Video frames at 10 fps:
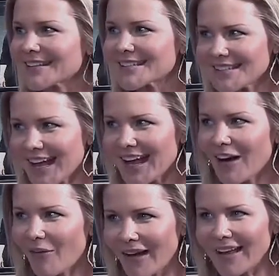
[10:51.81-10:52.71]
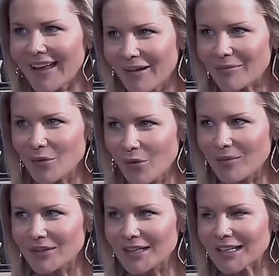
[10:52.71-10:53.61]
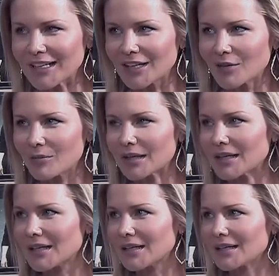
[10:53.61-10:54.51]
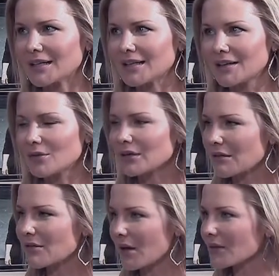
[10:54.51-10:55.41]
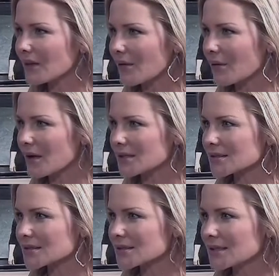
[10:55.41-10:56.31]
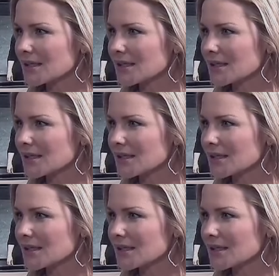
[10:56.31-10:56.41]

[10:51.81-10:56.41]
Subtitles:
This is not how I am normally, you know." But he really thought that I was.